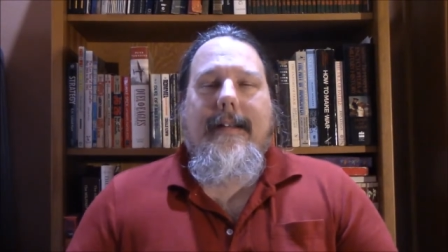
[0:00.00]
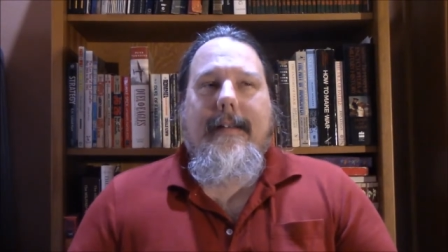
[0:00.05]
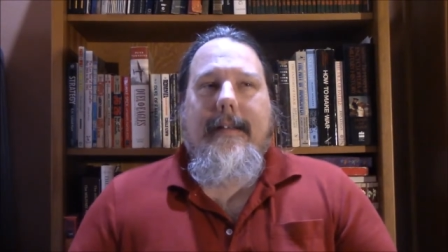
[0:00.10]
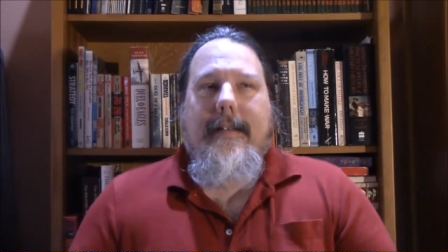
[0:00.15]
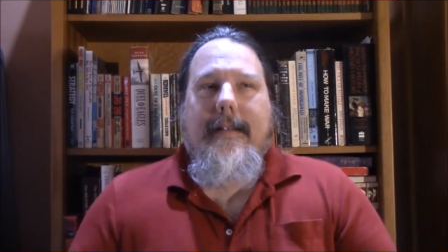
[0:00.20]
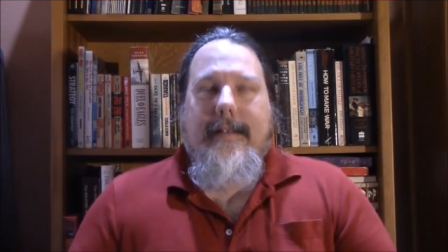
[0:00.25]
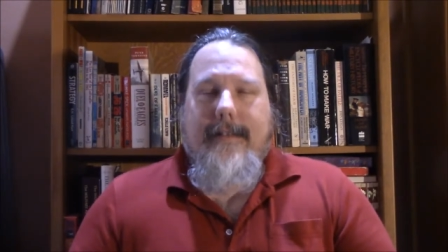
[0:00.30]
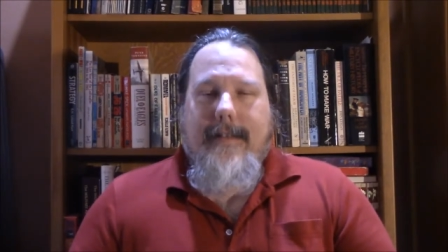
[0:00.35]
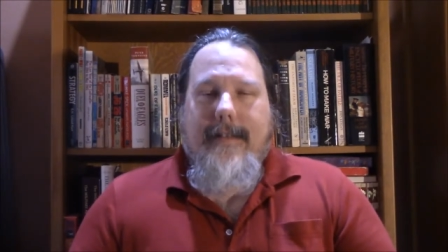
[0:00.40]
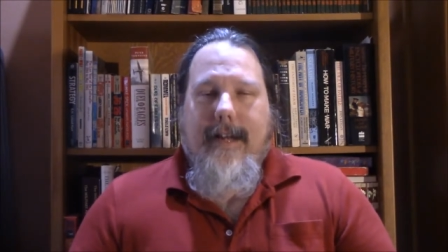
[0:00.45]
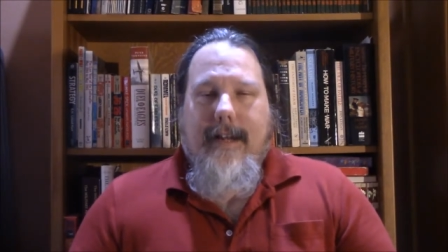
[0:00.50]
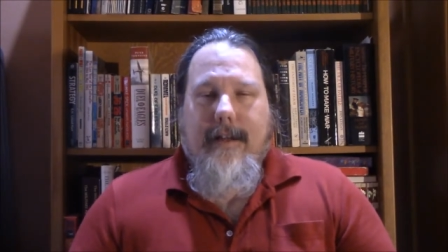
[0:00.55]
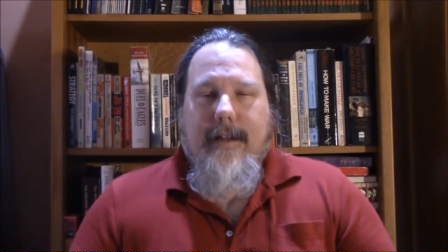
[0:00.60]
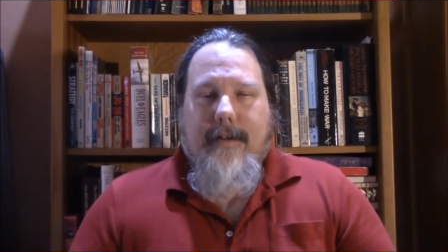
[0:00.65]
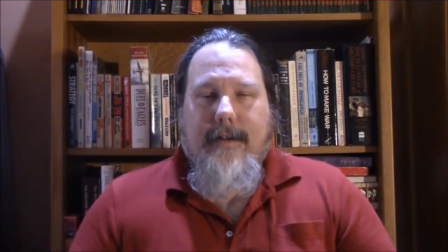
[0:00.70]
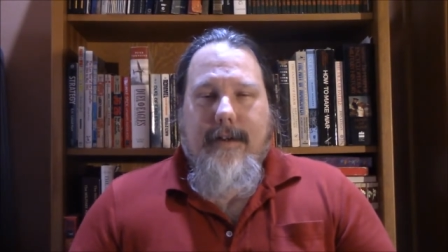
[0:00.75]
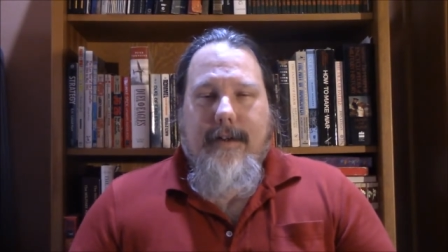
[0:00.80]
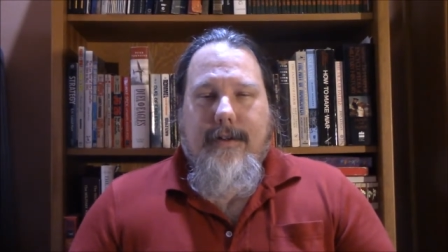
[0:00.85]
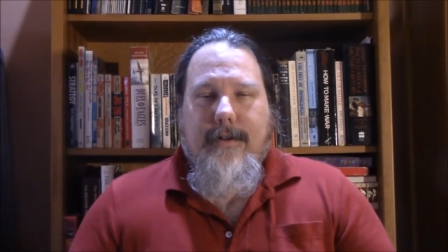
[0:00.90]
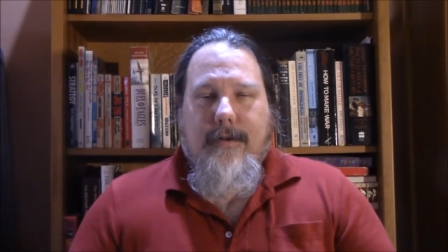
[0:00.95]
list
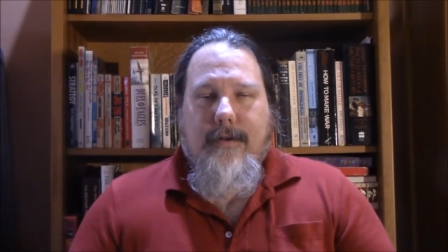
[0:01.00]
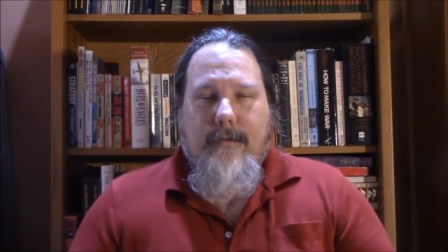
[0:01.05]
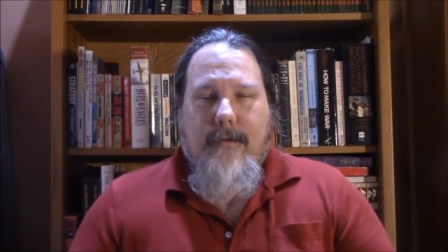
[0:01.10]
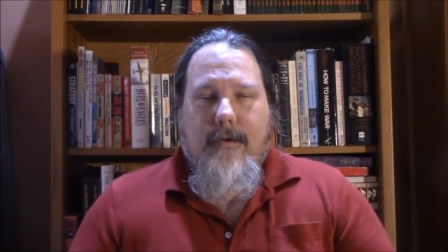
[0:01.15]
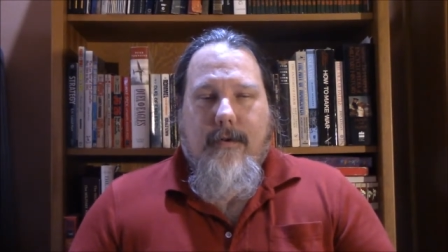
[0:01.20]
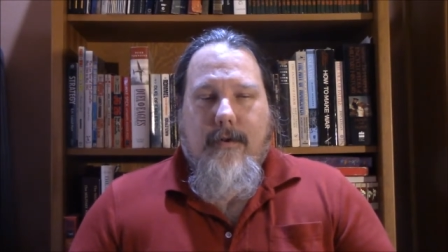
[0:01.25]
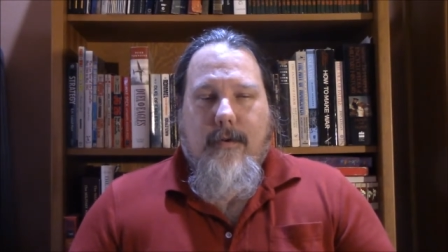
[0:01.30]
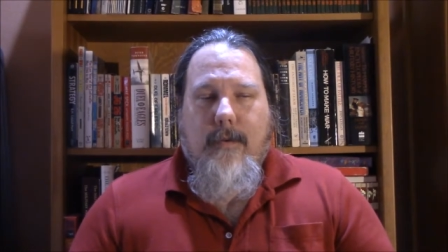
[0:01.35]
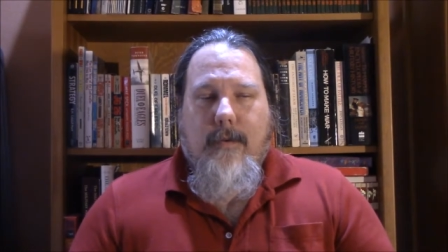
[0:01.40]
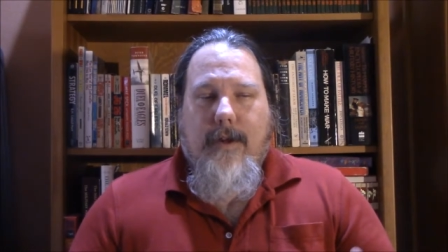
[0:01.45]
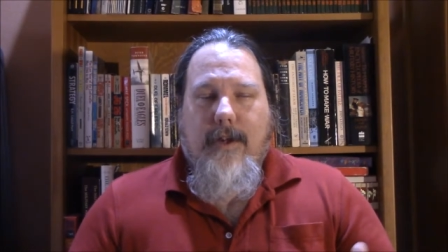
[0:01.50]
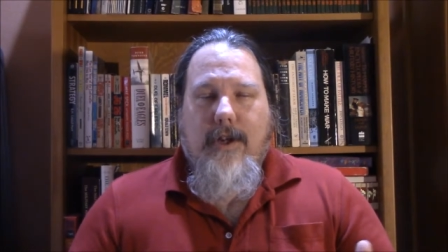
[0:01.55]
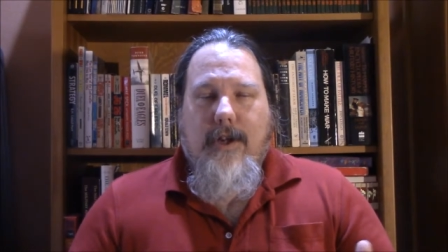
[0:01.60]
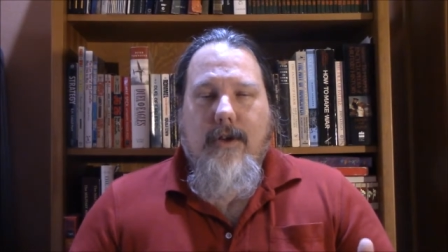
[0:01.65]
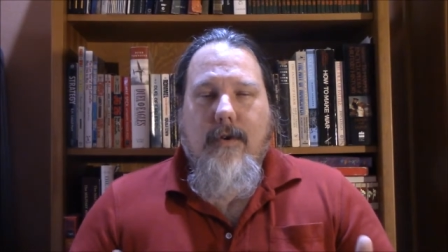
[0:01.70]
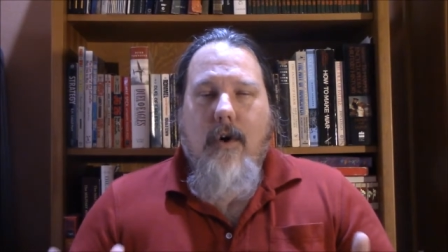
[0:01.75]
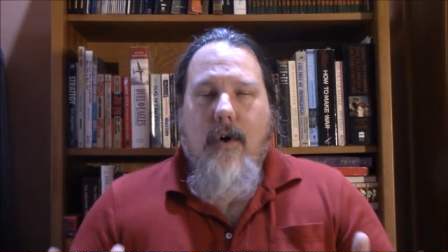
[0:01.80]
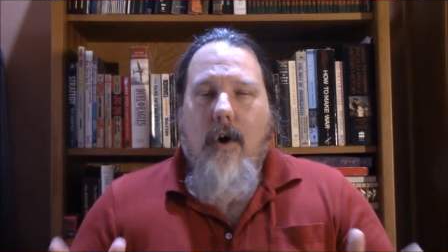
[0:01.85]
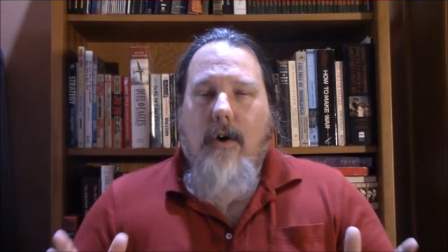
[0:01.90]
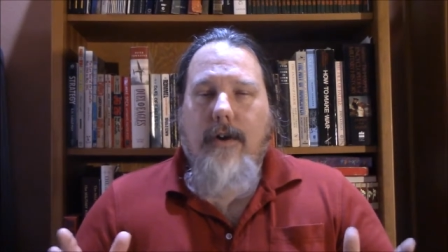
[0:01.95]
tailoring to an opponent when you